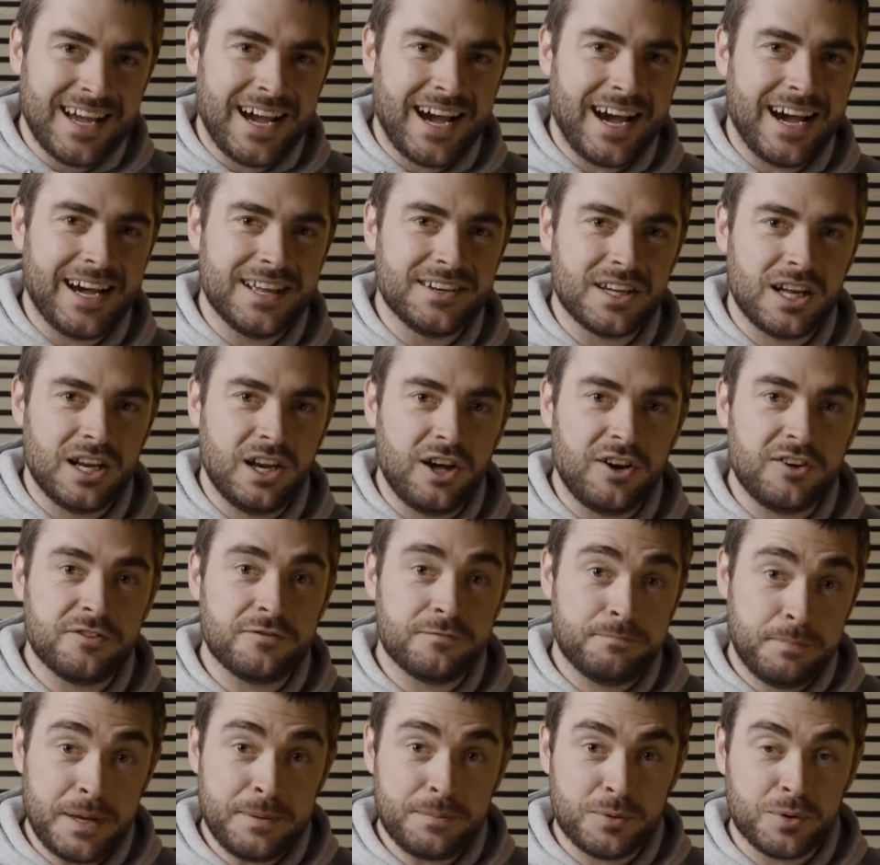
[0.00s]
And a lot
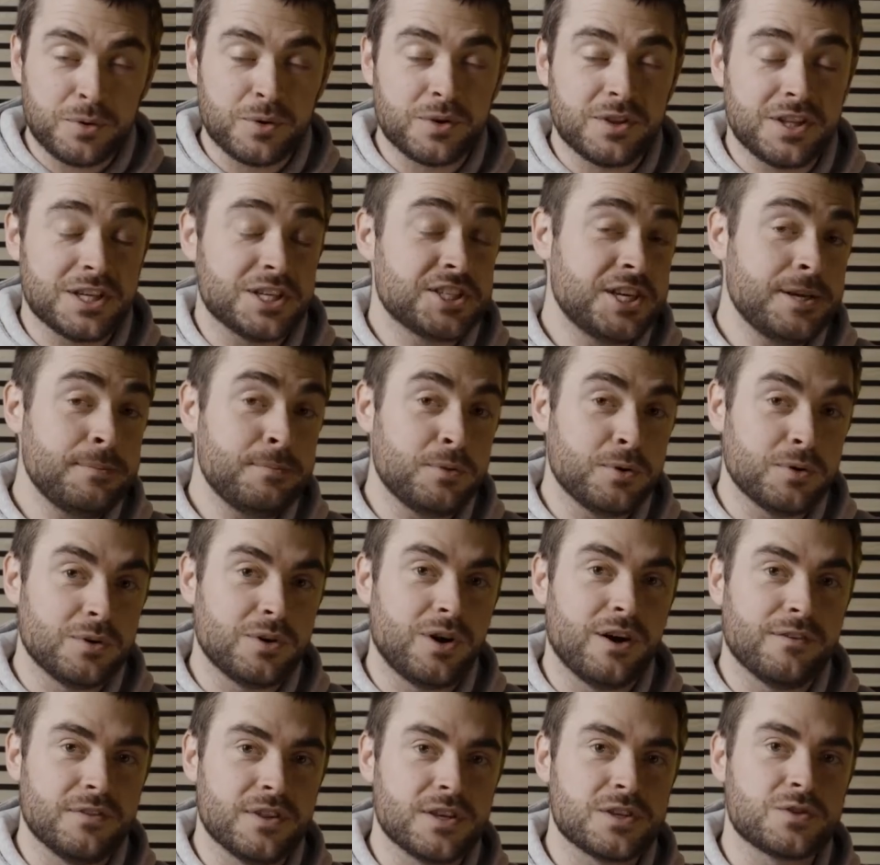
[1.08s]
of people, the sheeple
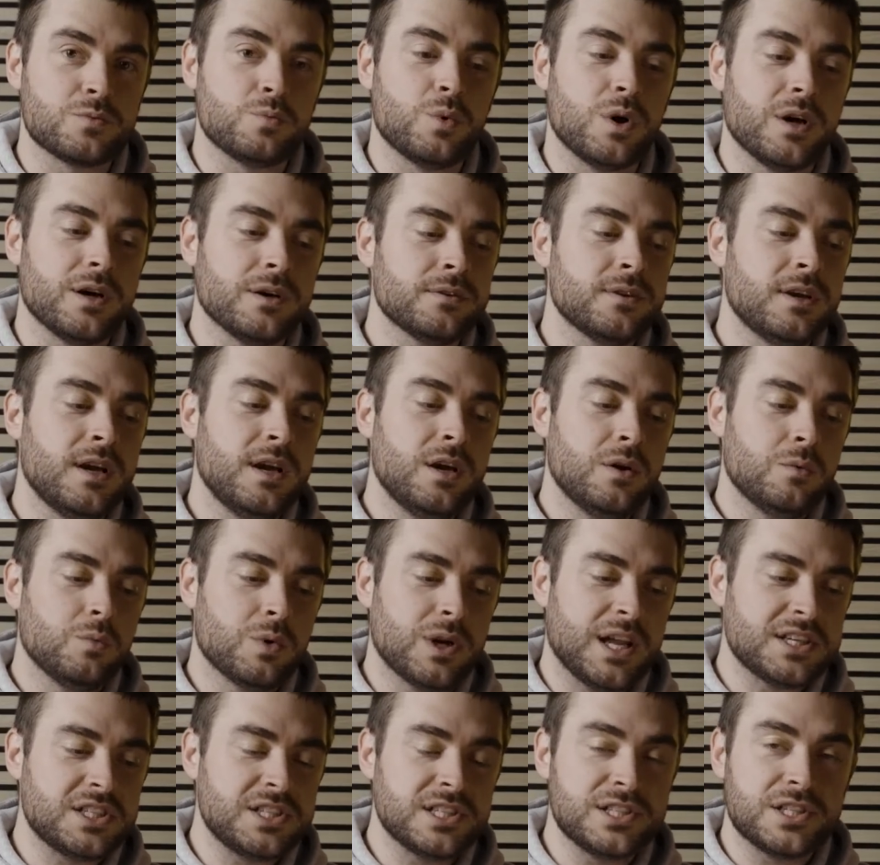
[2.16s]
of this world, will
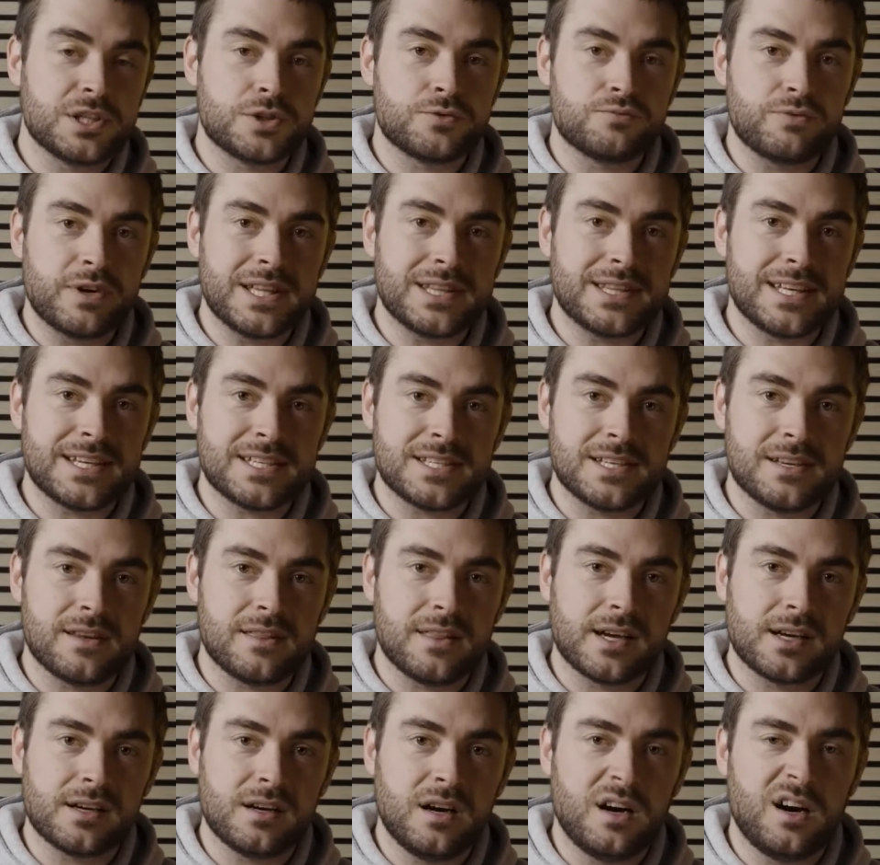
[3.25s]
actually just read this and
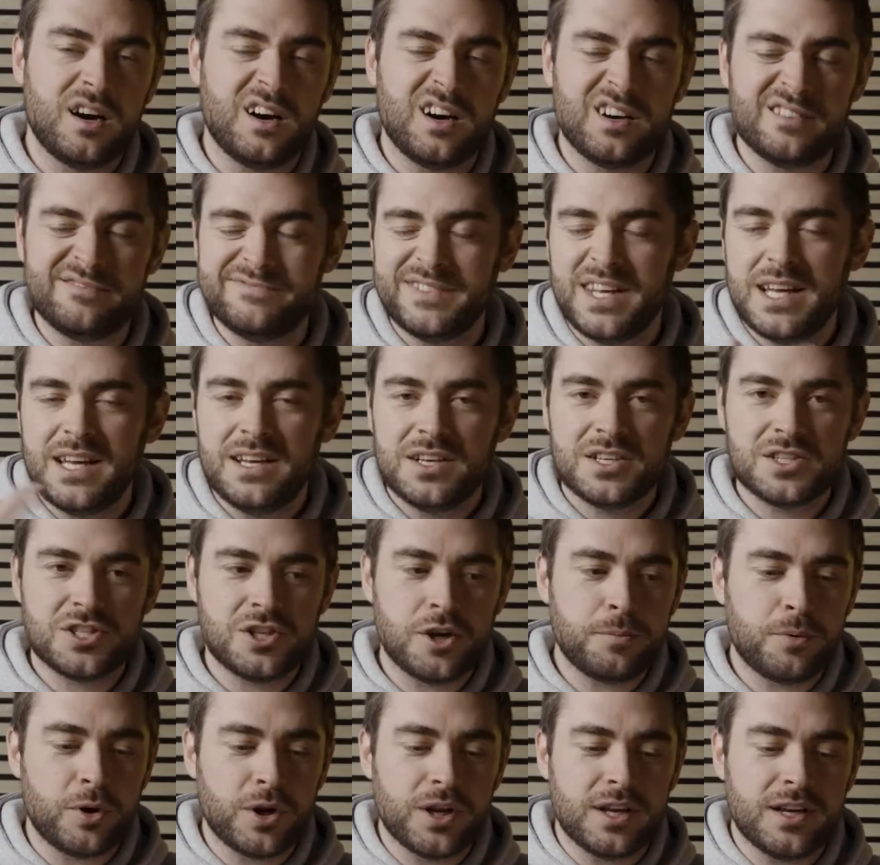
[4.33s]
think, there's no
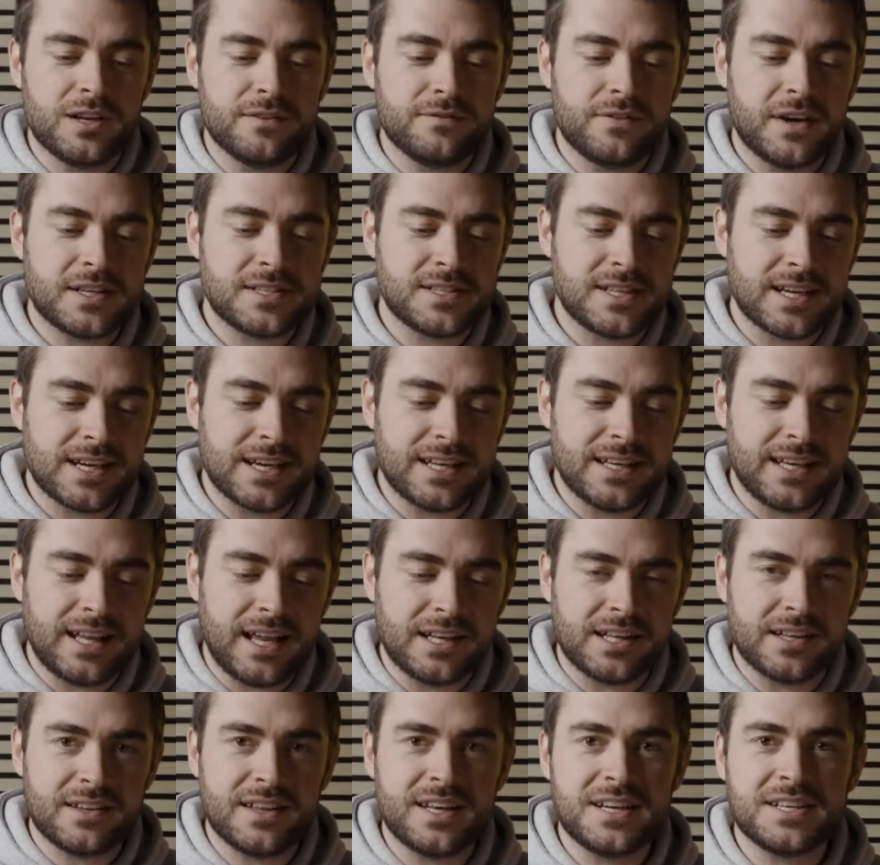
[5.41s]
point in investing in
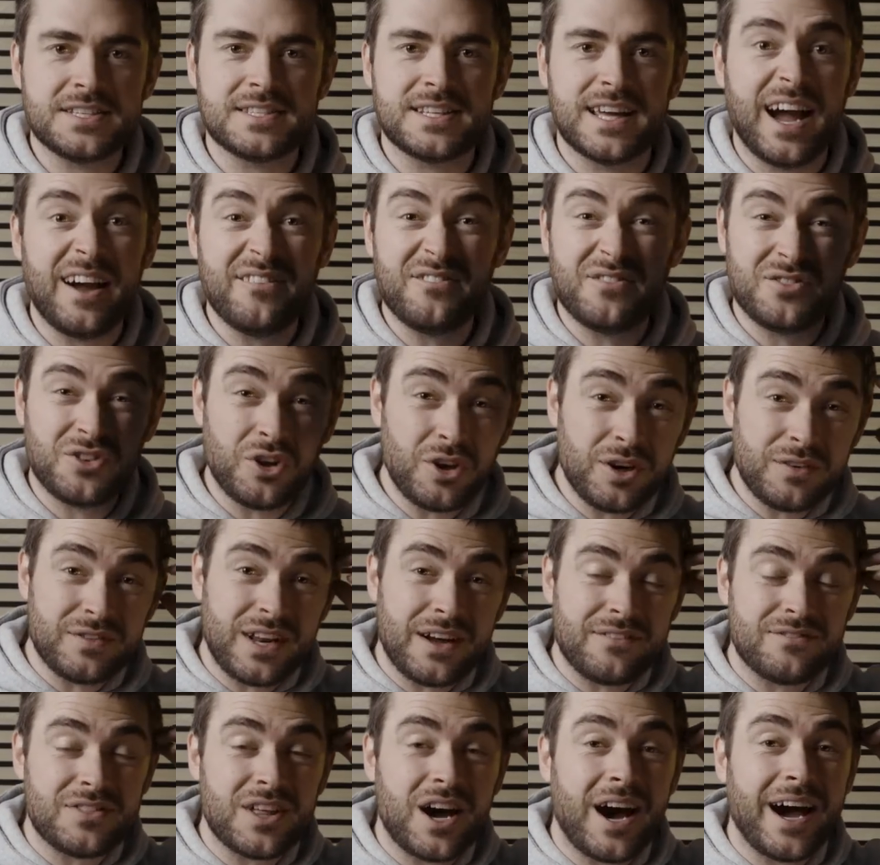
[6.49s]
any of this. They don't even
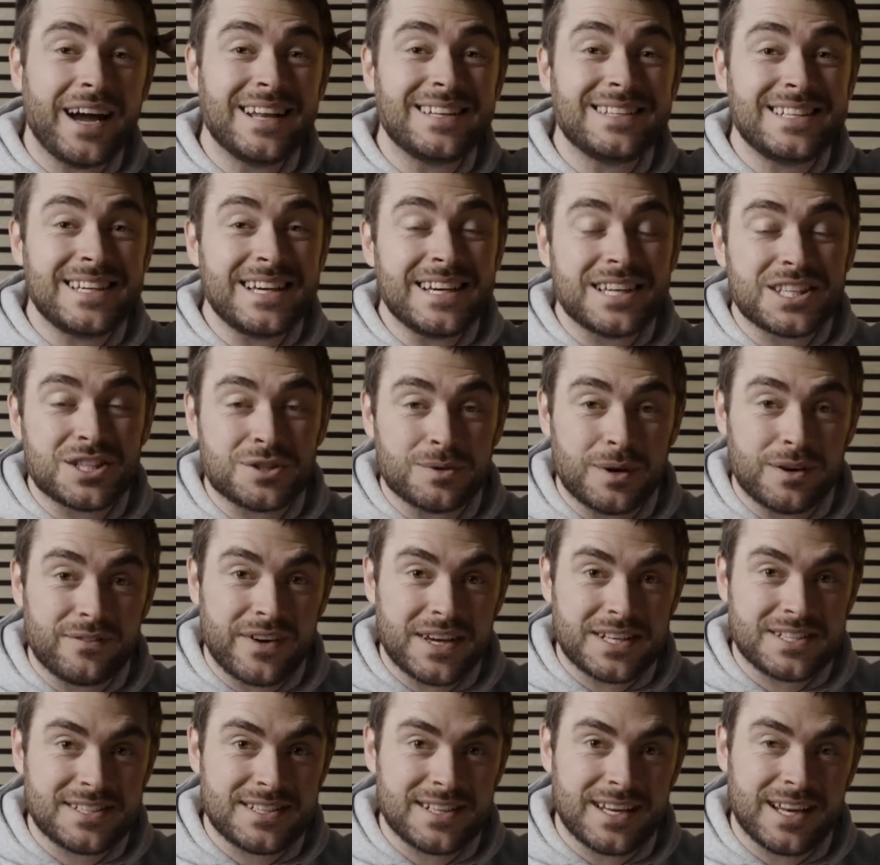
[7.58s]
have the idea to
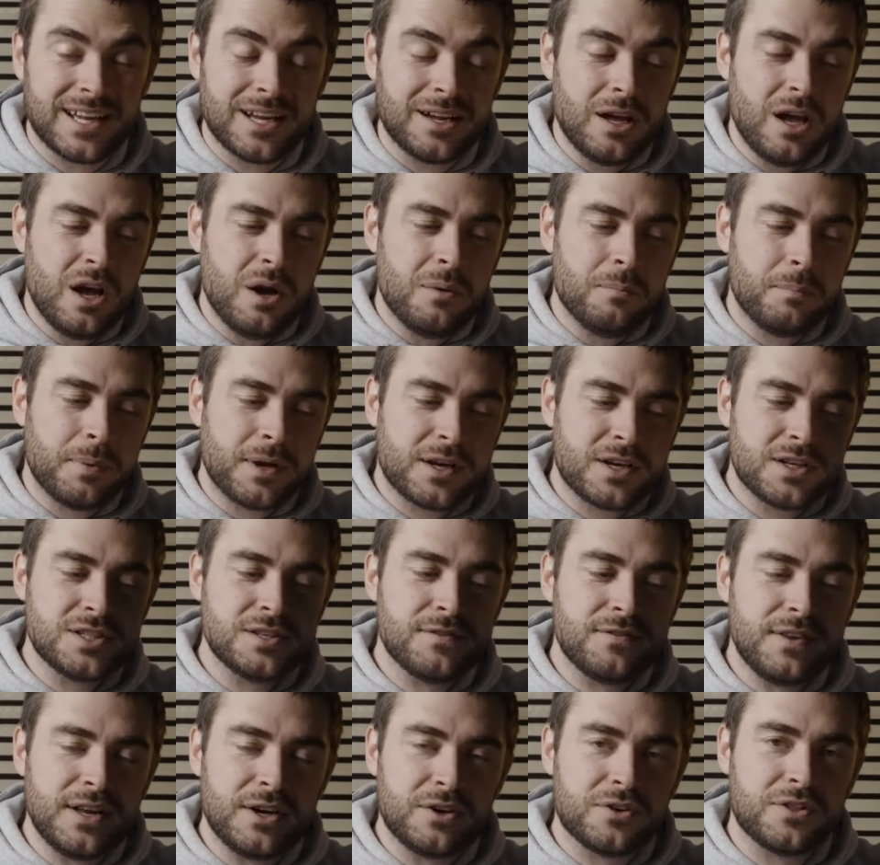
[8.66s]
invest in it because
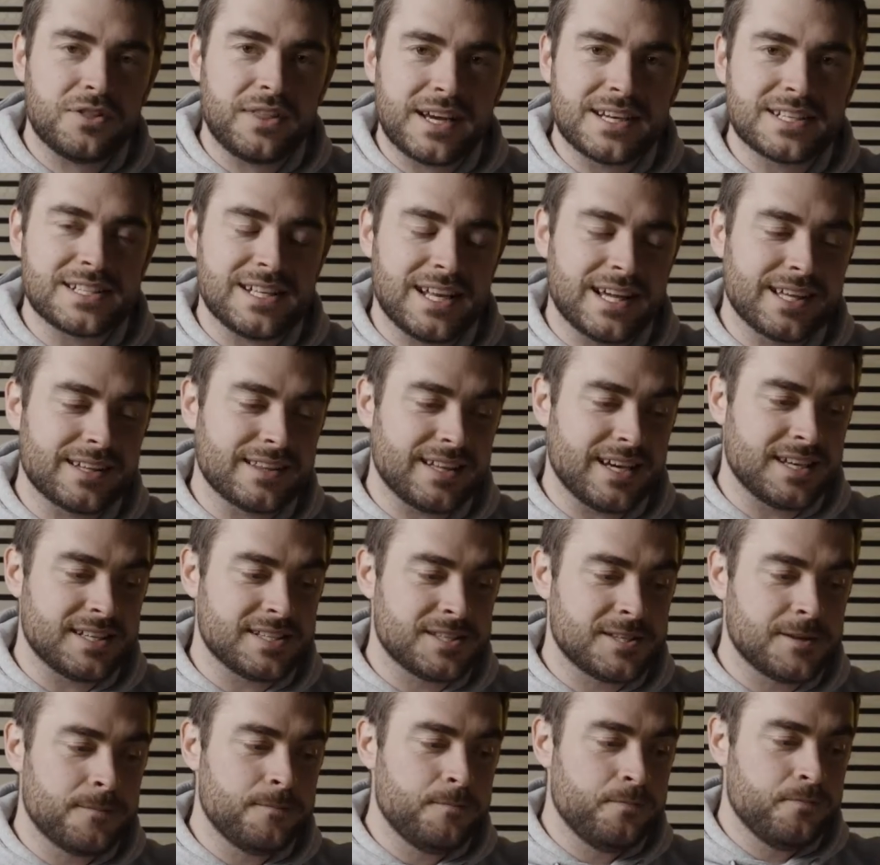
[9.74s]
of little things like this.